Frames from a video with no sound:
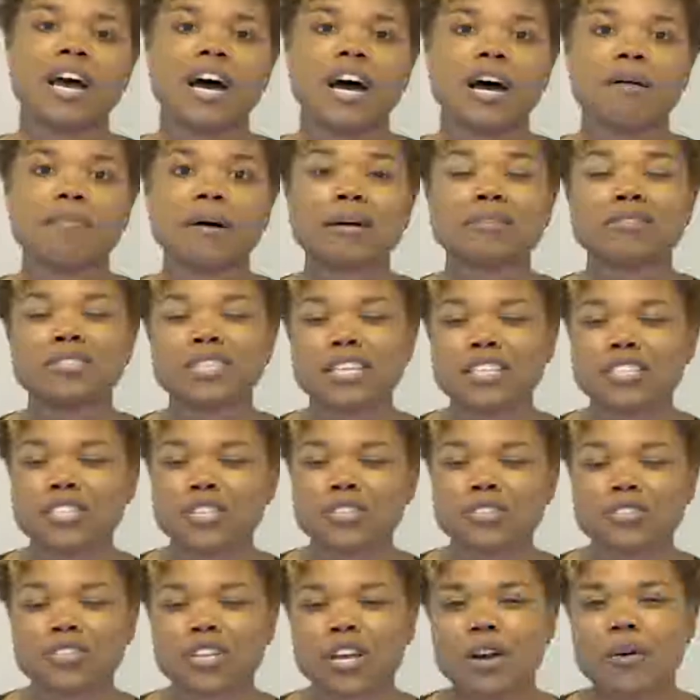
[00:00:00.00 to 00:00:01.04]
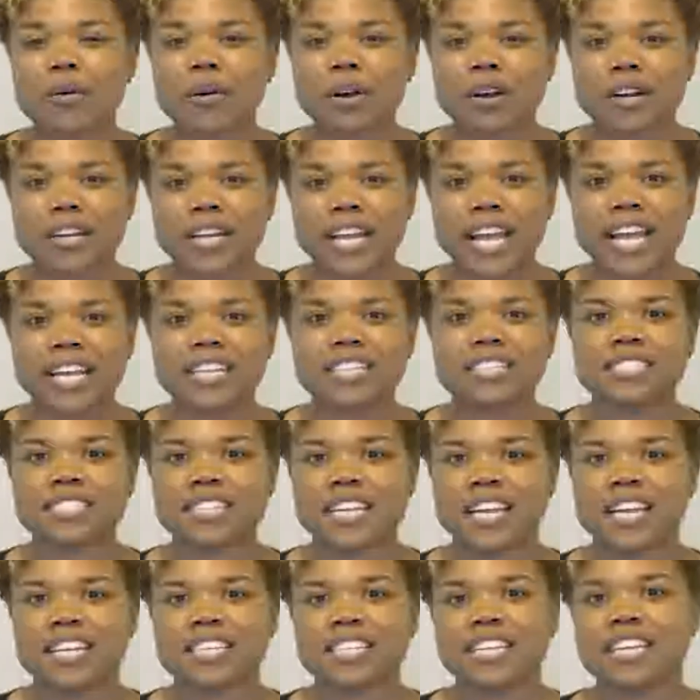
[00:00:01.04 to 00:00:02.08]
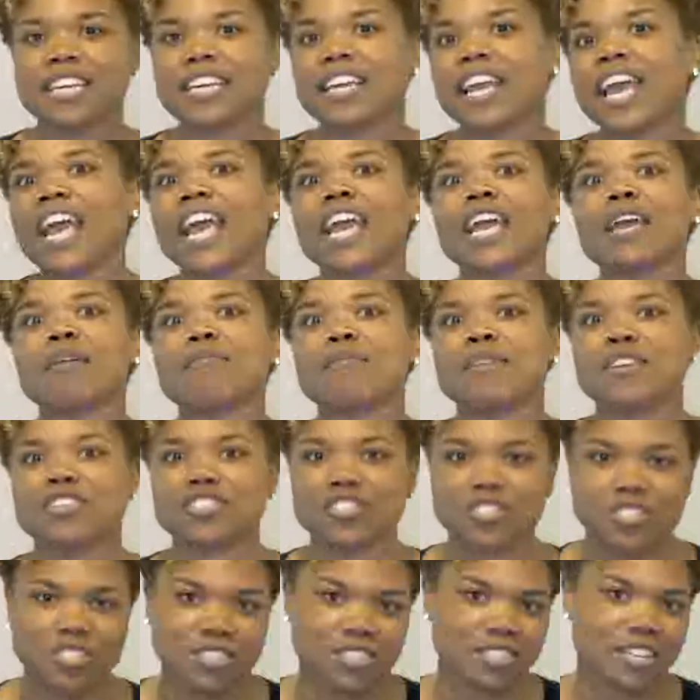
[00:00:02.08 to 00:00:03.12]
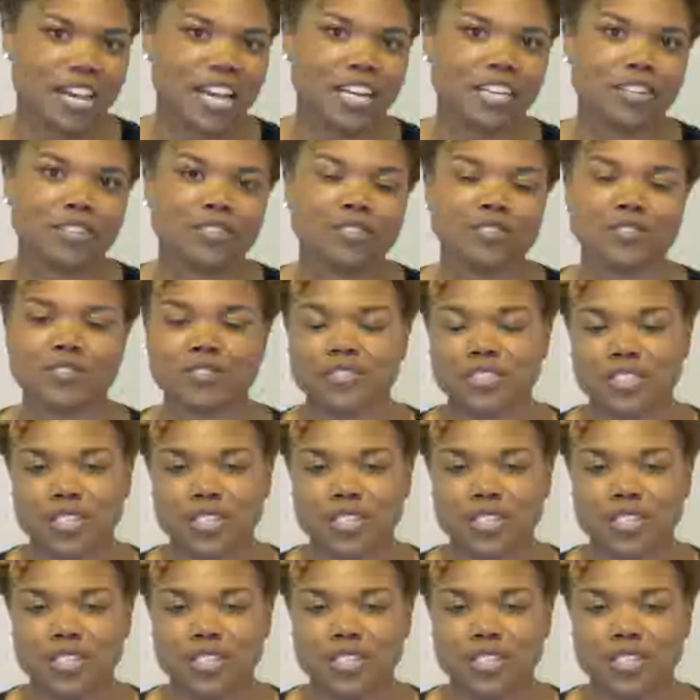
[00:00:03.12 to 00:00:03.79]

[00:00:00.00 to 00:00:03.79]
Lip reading: about 6 years ago, Hurricane Sandy came and just kind of,